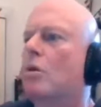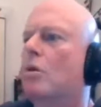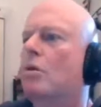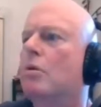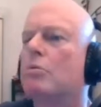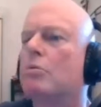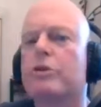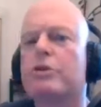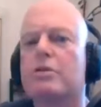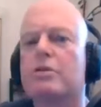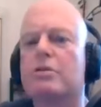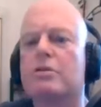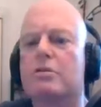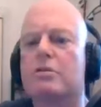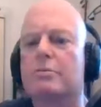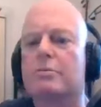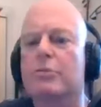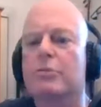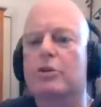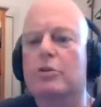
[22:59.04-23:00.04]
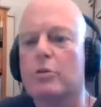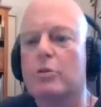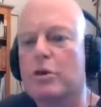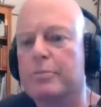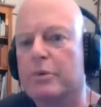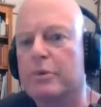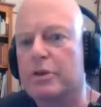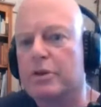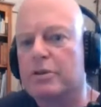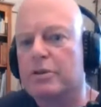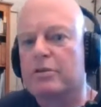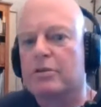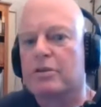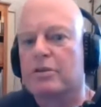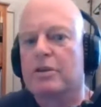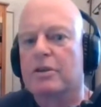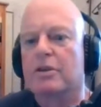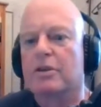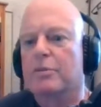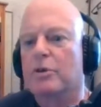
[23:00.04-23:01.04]
Residents at Mirawai Beach are
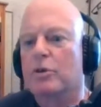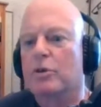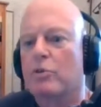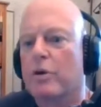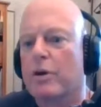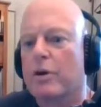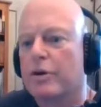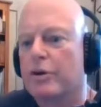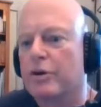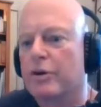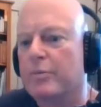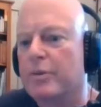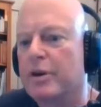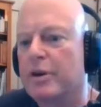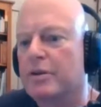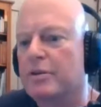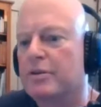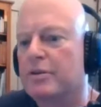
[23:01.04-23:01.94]
getting a bit worried about.